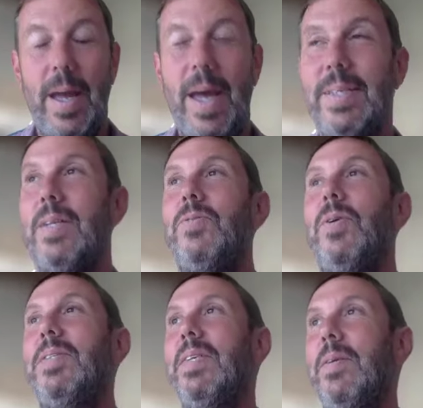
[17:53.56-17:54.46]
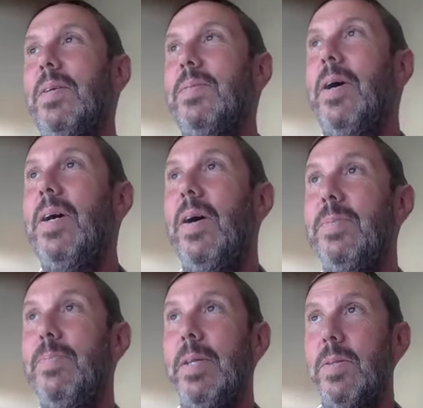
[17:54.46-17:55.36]
It's interesting because I mean, I
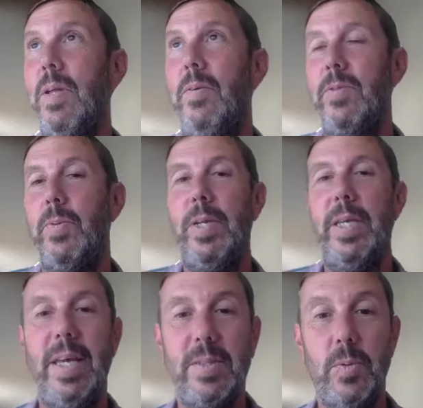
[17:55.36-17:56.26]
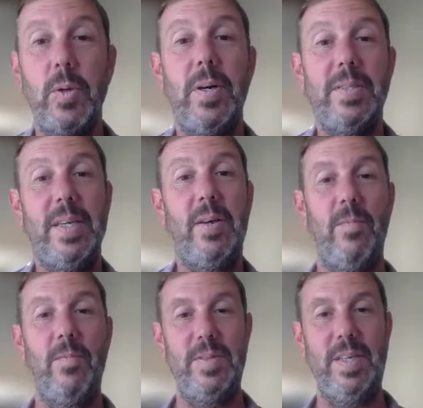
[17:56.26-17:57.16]
spent over 20 years organizing
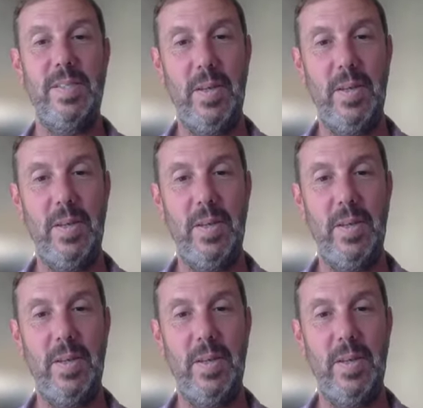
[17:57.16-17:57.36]
conferences,